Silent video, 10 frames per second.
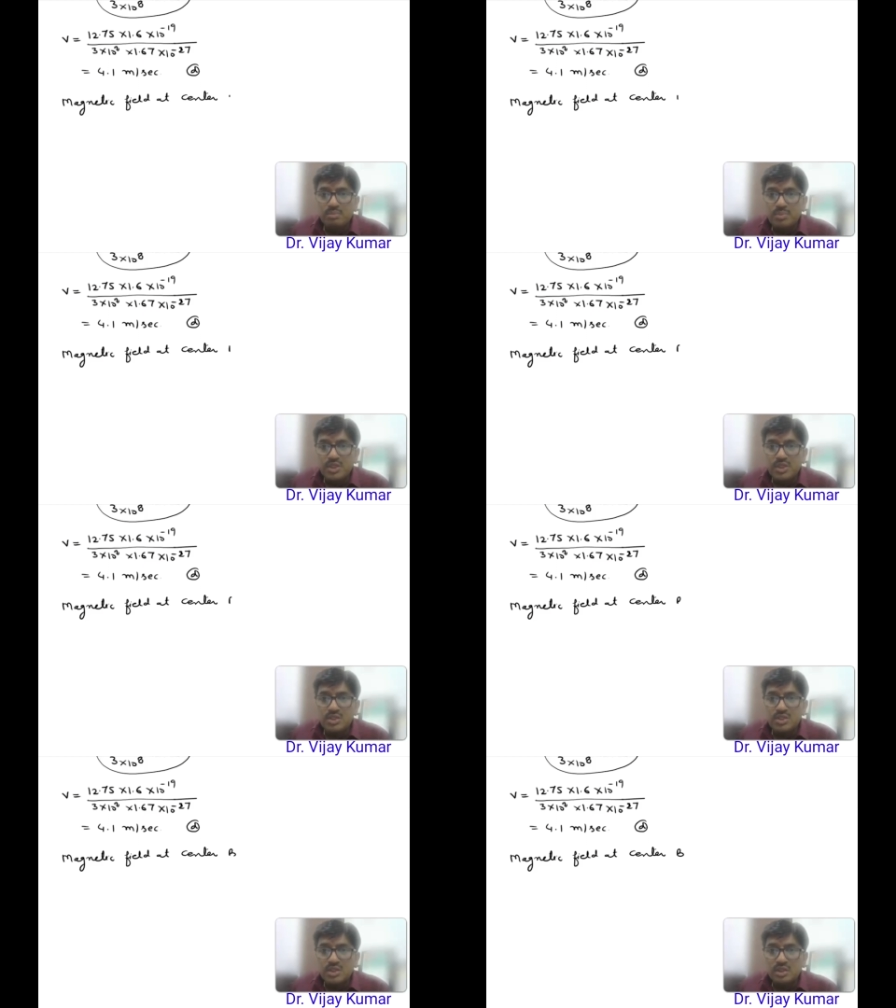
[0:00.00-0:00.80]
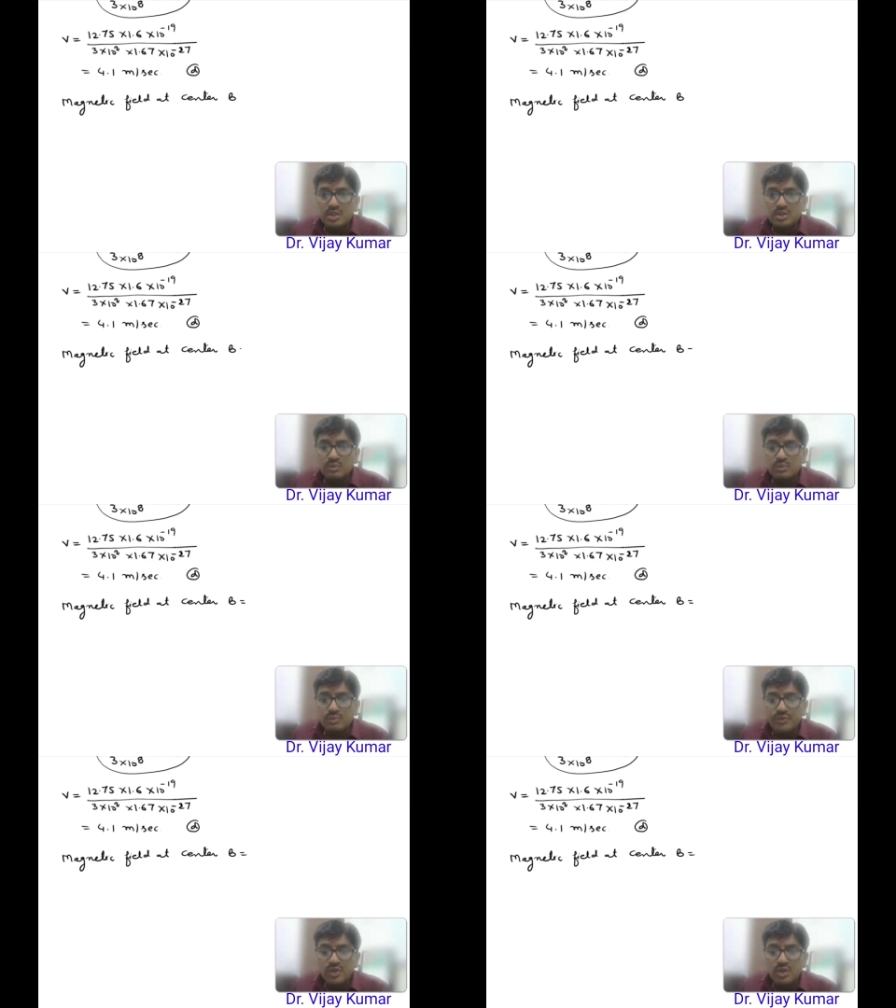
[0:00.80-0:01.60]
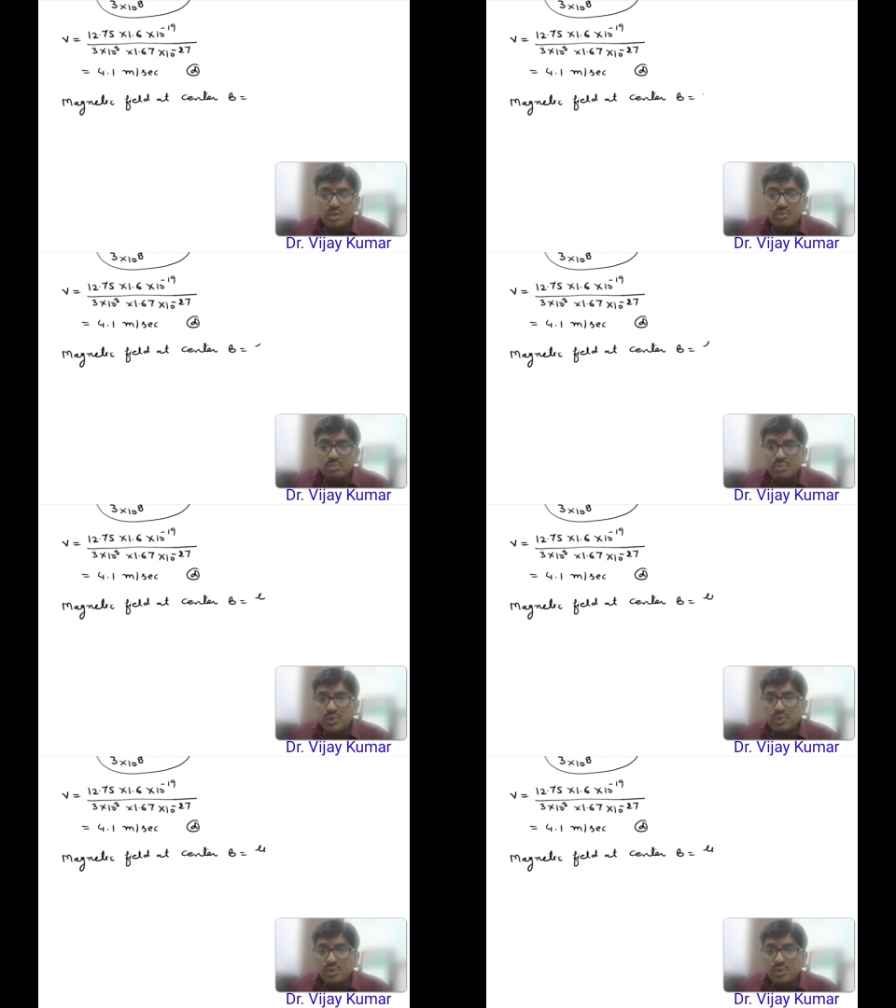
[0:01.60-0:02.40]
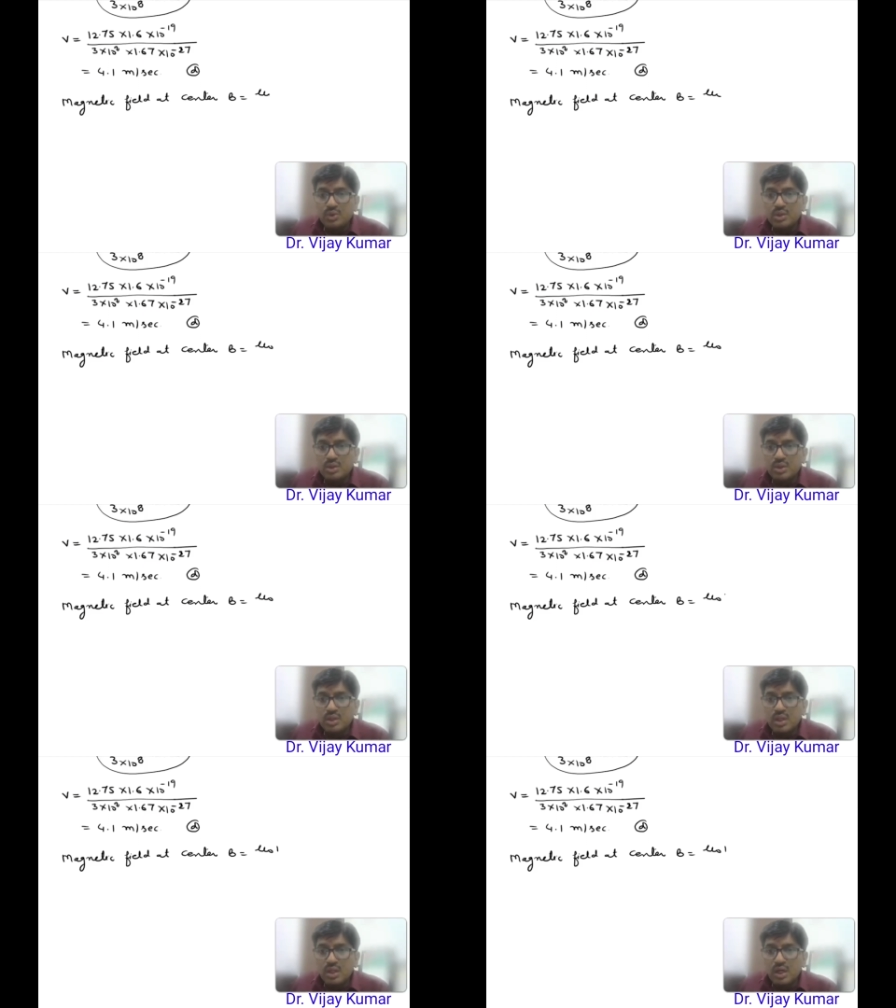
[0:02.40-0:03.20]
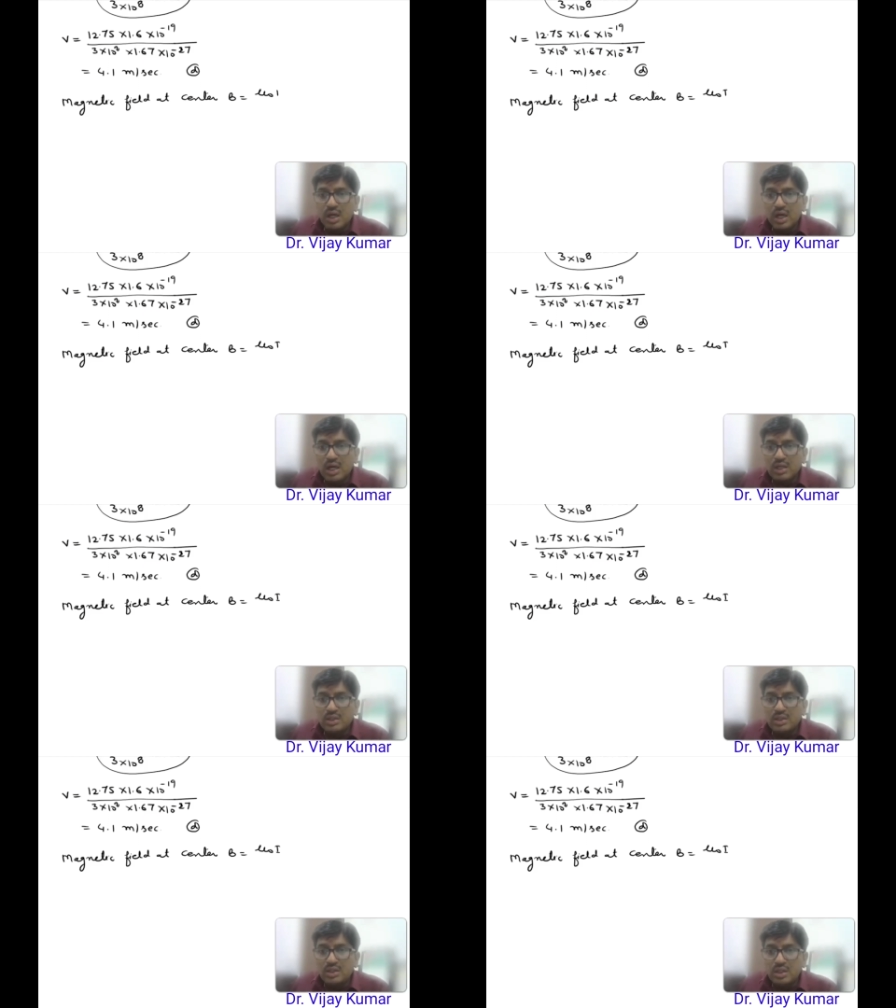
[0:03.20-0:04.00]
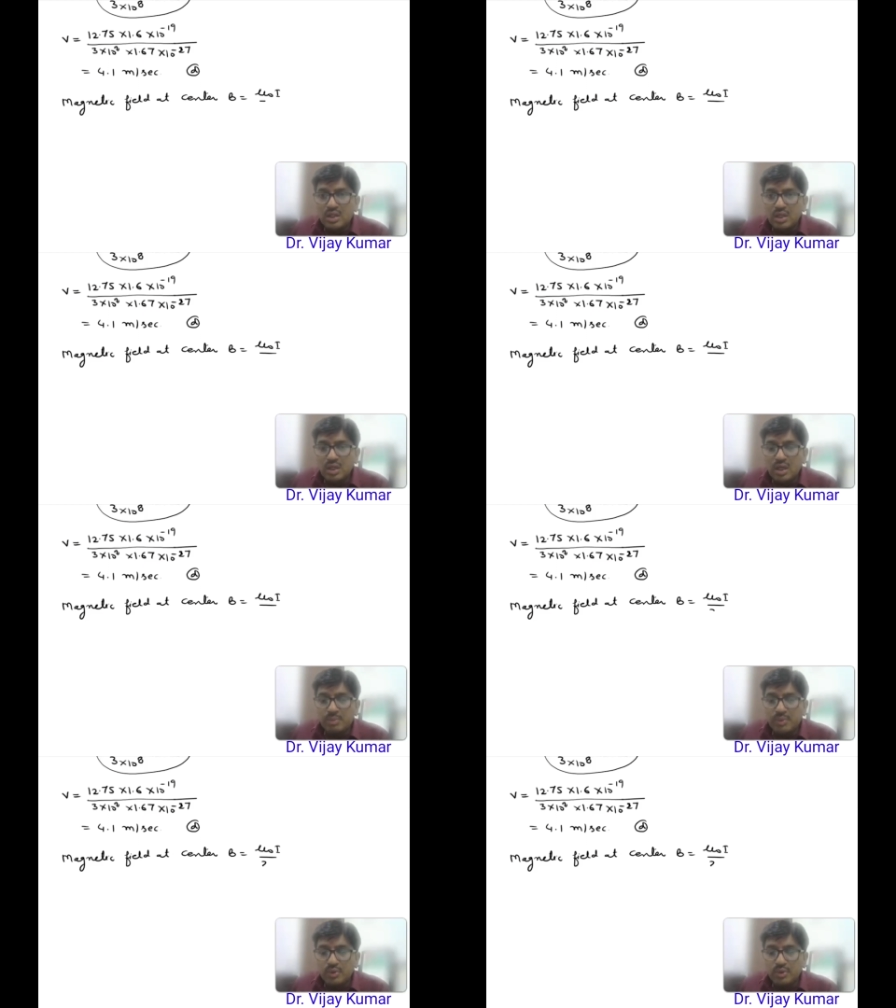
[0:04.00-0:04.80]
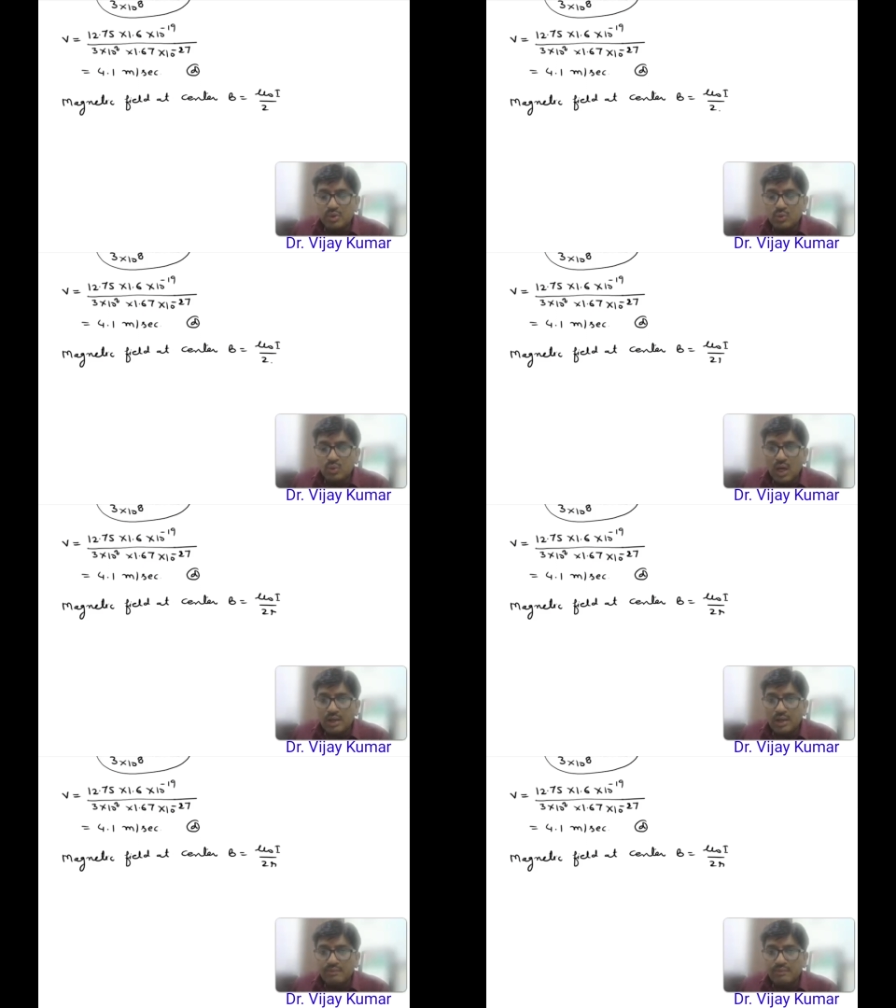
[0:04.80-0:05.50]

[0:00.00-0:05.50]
B is equal to mu naught I upon 2R,